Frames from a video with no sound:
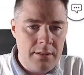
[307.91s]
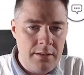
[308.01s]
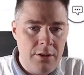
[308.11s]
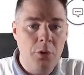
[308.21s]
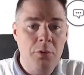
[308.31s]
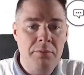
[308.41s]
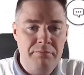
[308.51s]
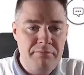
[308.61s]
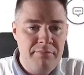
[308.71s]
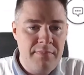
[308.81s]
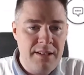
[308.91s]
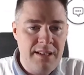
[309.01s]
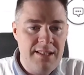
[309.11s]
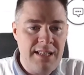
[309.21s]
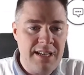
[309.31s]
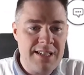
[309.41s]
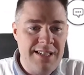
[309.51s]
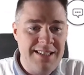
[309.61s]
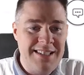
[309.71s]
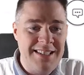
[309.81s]
No, it
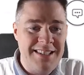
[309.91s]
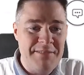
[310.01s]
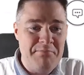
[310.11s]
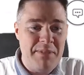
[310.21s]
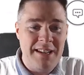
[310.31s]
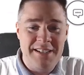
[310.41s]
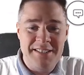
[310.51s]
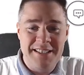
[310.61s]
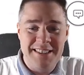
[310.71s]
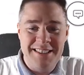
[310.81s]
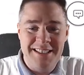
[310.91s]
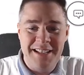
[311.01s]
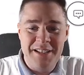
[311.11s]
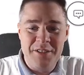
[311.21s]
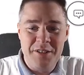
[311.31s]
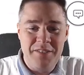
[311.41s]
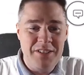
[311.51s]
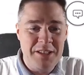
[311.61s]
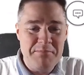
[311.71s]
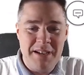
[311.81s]
actually did better than I could have
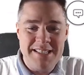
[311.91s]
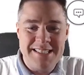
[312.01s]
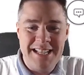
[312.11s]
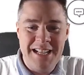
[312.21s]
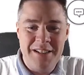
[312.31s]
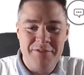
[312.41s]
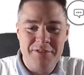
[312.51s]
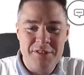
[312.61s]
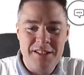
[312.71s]
done myself.